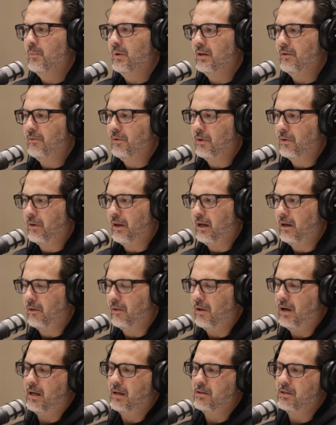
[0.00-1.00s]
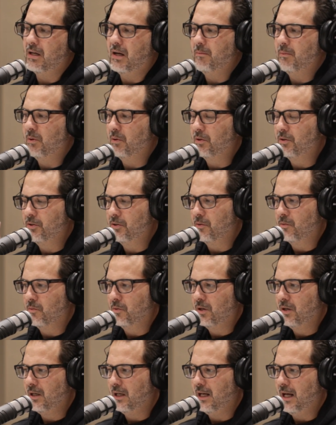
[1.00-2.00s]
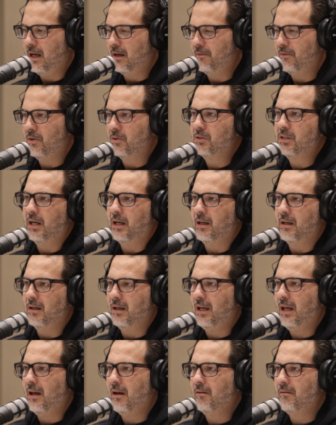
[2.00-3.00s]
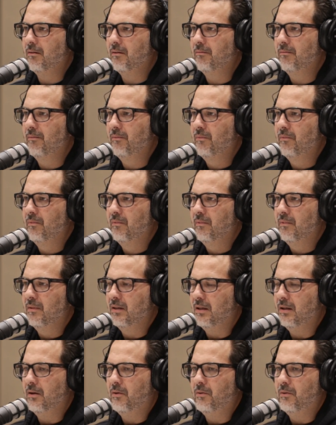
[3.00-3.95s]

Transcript: But if you're like a lot of shop owners, you're working out of your checking account, you